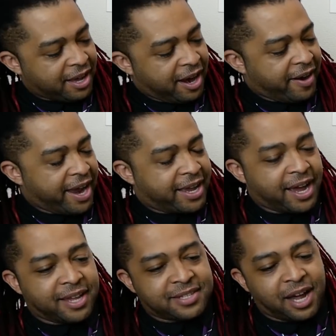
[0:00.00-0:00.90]
Alright
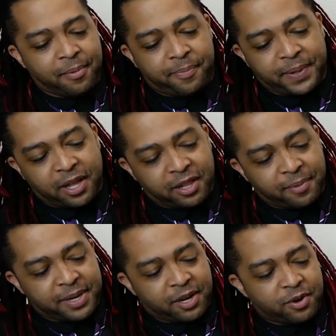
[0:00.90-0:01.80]
guys, comment below,
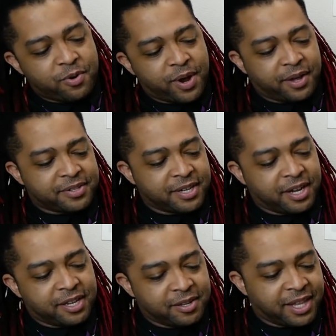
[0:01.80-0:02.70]
let me know who else
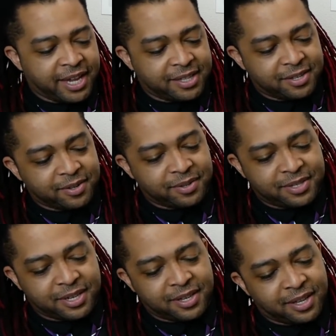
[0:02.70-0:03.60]
uh, you'd like to
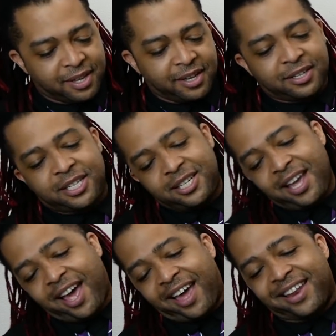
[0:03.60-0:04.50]
see.
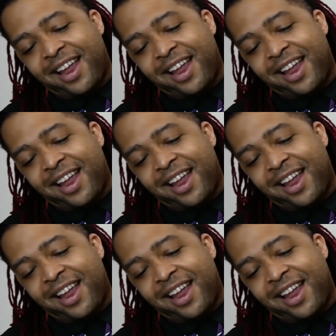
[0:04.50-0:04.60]
Shit,